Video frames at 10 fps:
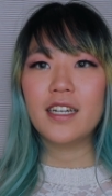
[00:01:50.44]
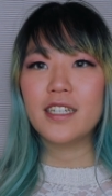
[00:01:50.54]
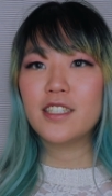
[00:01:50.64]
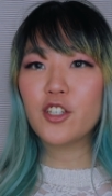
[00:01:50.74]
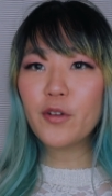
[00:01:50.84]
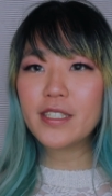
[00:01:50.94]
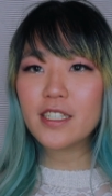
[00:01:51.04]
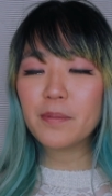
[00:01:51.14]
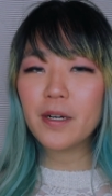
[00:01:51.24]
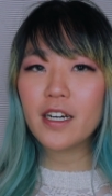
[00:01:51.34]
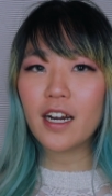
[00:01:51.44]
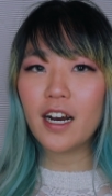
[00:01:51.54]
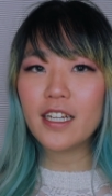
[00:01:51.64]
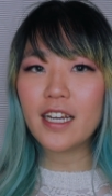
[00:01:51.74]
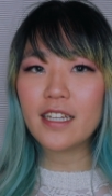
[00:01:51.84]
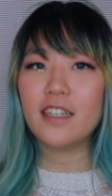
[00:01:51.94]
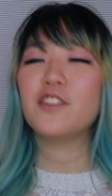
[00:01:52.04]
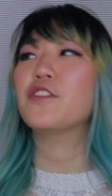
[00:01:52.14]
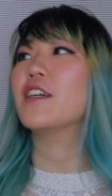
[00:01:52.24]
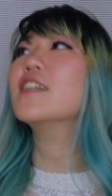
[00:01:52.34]
It's so easy to put on and then
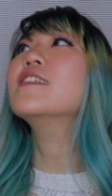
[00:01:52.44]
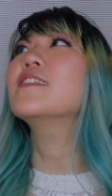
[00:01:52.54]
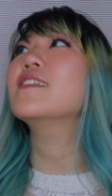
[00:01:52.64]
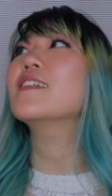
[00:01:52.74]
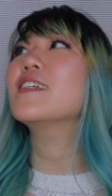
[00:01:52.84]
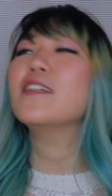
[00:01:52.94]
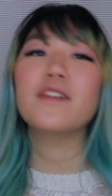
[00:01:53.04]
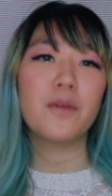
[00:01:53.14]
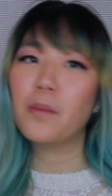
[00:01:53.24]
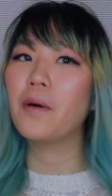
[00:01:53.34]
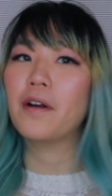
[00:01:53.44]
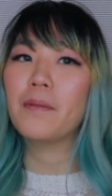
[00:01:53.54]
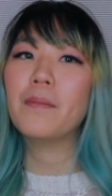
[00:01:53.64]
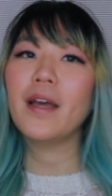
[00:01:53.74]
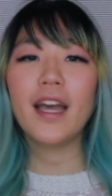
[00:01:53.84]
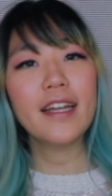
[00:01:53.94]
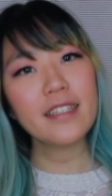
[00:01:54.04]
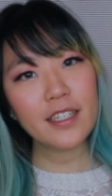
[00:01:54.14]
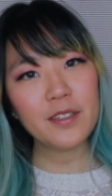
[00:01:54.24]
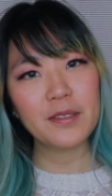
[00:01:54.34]
you're instantly warm
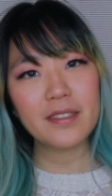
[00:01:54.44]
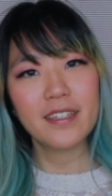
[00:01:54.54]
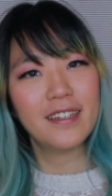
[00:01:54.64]
and cute.